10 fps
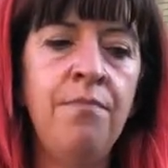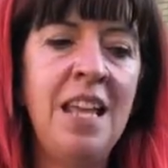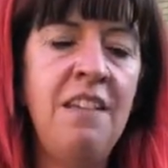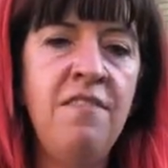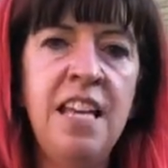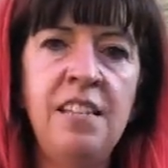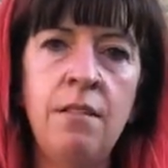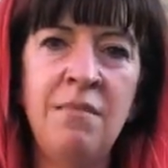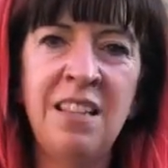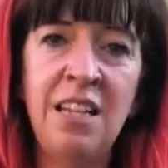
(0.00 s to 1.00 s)
If it is
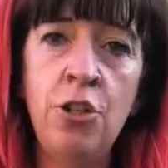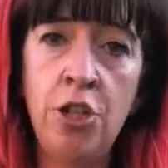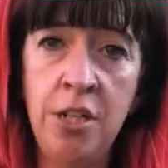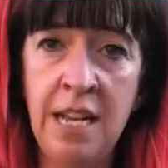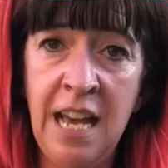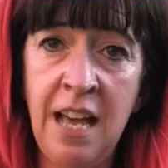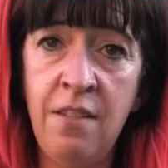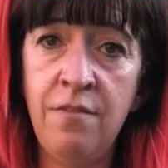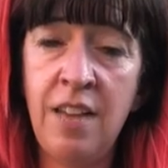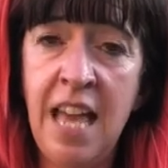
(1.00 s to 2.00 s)
something they shouldn't
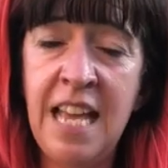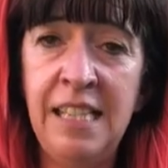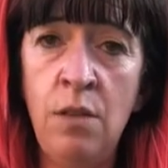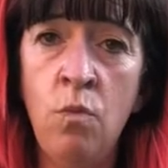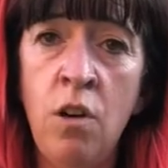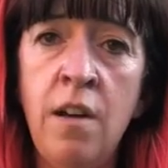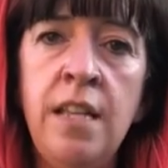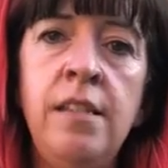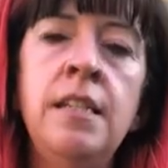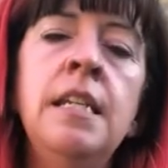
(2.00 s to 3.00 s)
have, eating
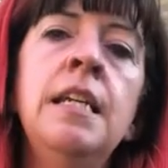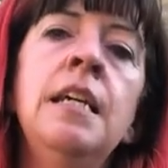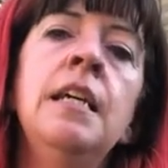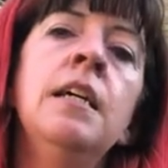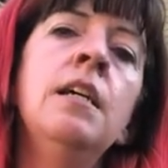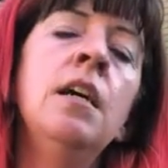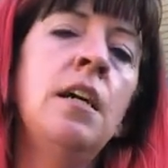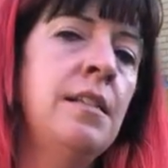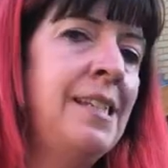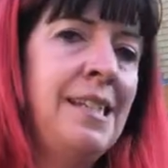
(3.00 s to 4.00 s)
wise,
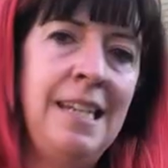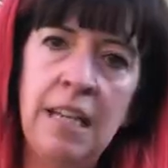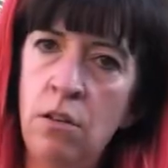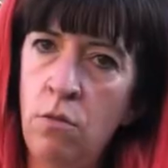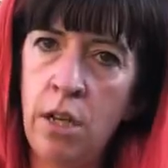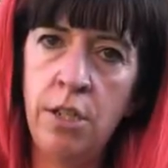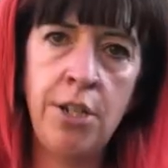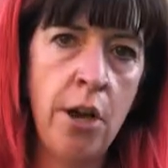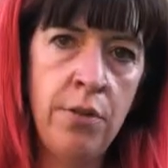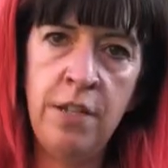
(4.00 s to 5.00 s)
still, I
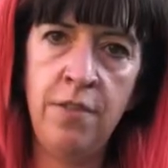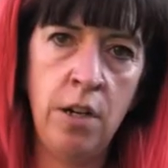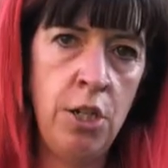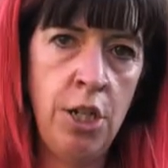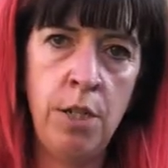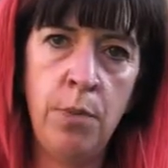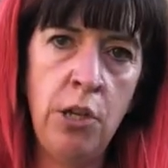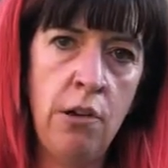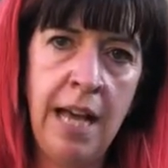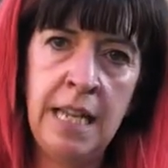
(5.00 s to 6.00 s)
don't advise you to
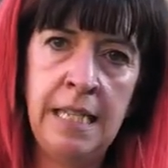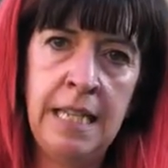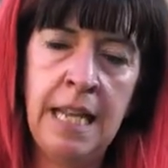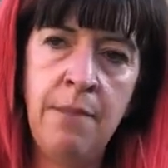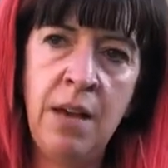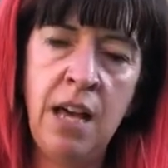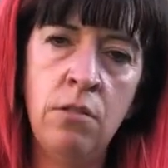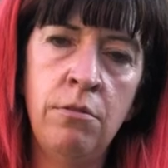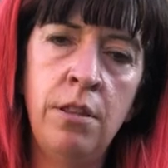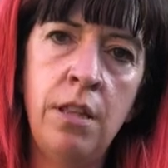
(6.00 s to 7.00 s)
put your hands in their
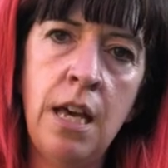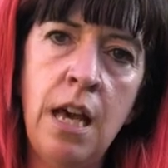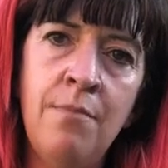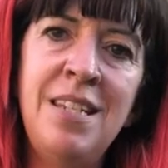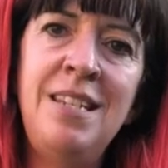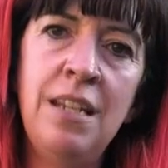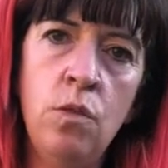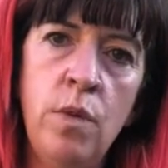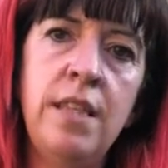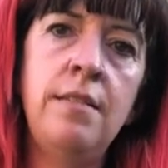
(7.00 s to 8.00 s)
mouth.
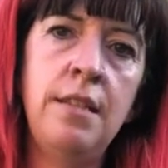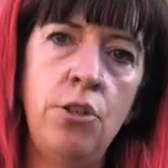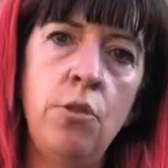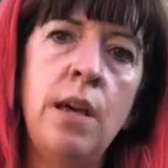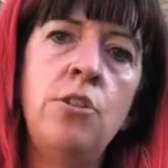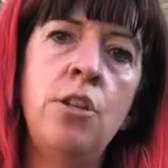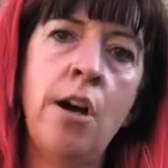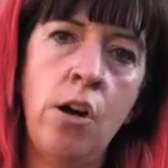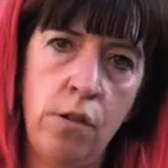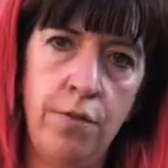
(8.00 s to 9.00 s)
Deal with the situation
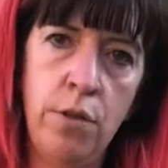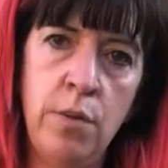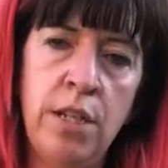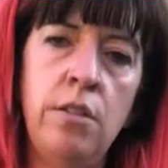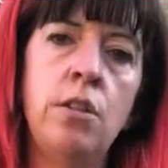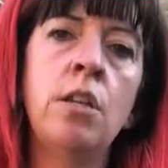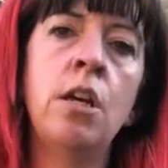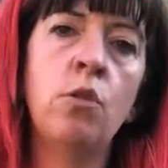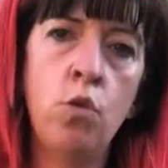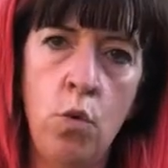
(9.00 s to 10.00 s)
afterwards. You know,
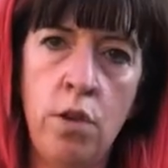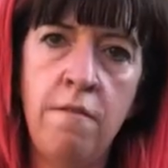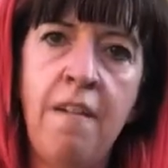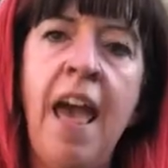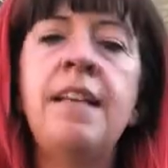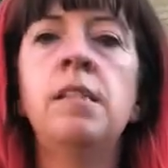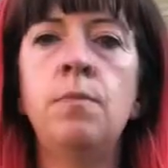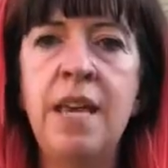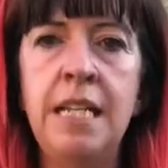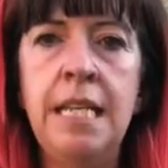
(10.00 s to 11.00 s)
call your vet,
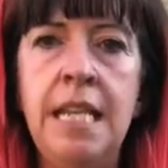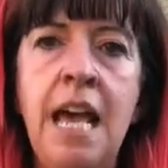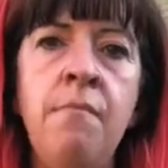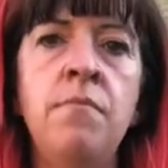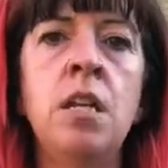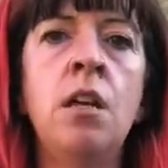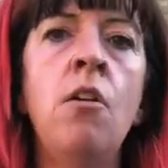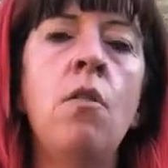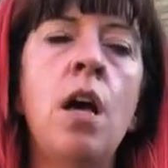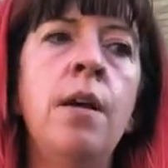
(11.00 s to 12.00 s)
speak to them. You
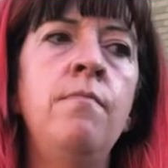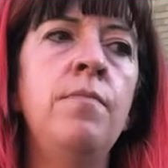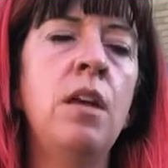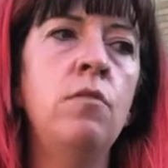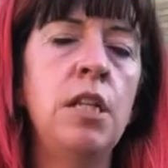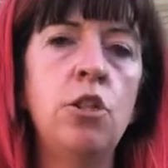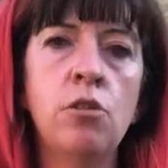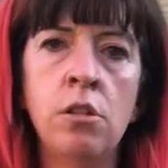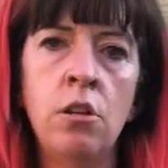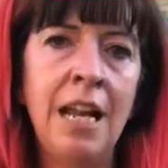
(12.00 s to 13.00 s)
know, obviously
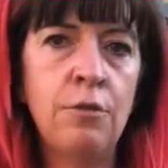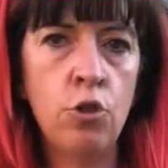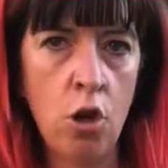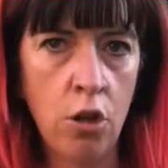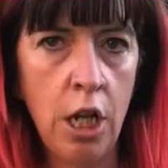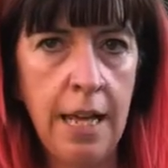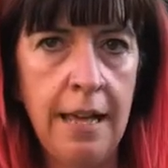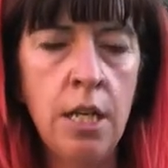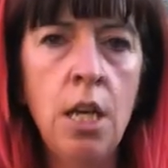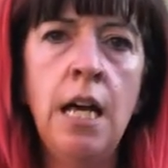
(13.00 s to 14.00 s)
dogs are not allowed
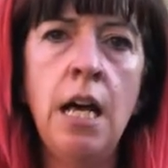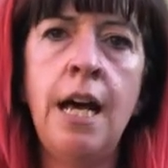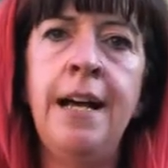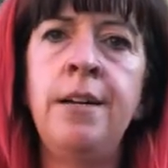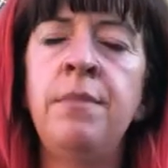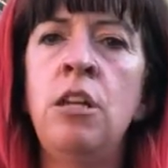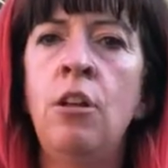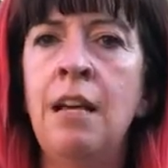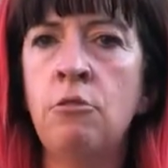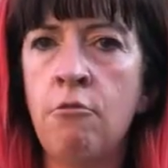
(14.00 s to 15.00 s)
chocolate. They're
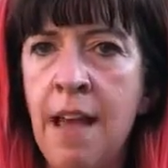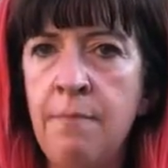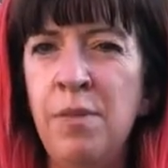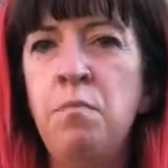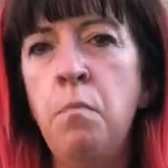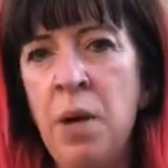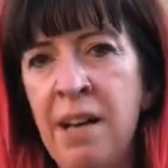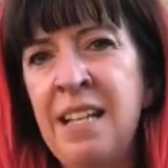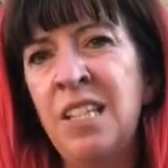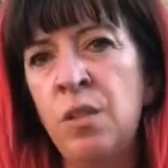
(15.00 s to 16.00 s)
not allowed grapes,
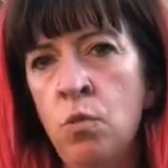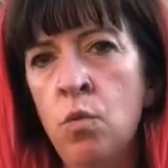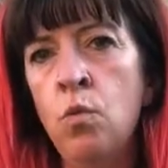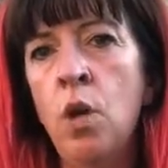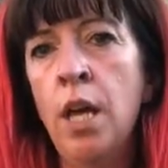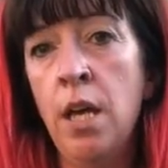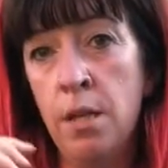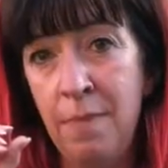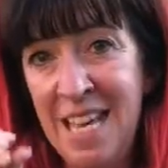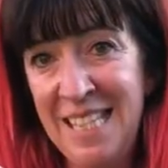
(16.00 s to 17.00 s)
but in small
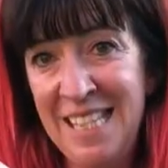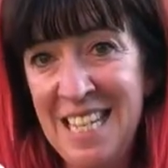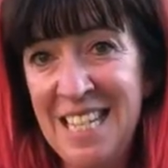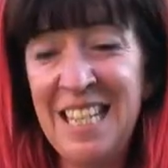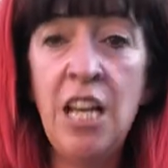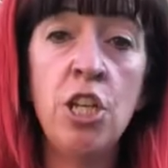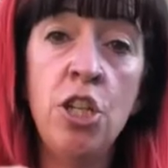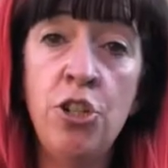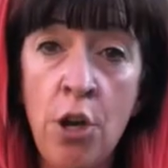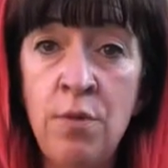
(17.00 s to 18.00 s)
pieces,
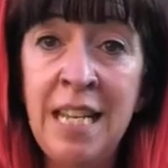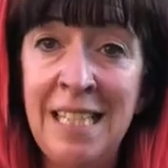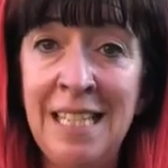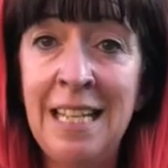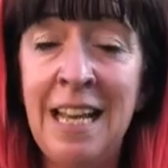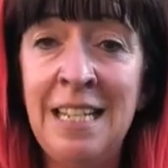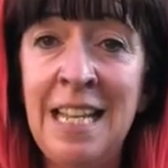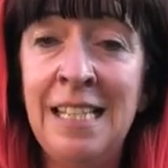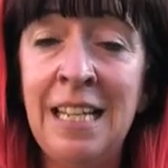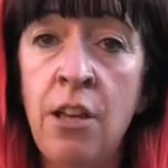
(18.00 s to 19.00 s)
you don't need
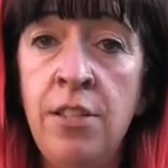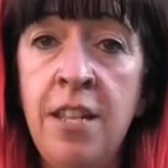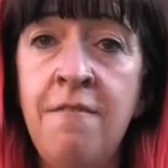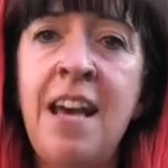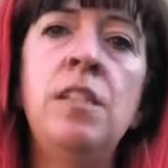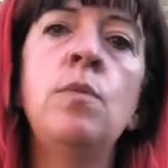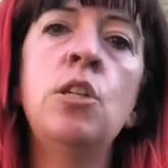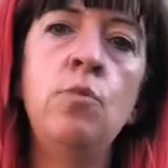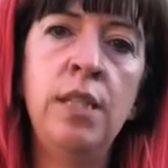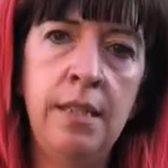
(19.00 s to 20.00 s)
to go to the vets, but
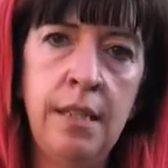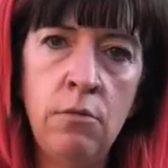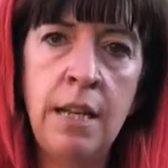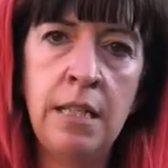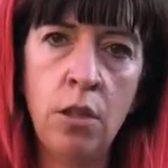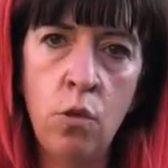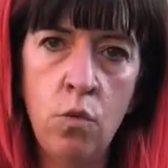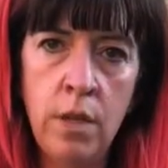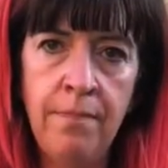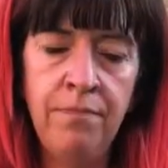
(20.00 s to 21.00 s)
you would still need to
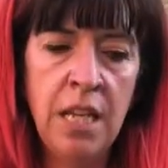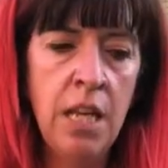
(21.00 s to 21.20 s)
call them.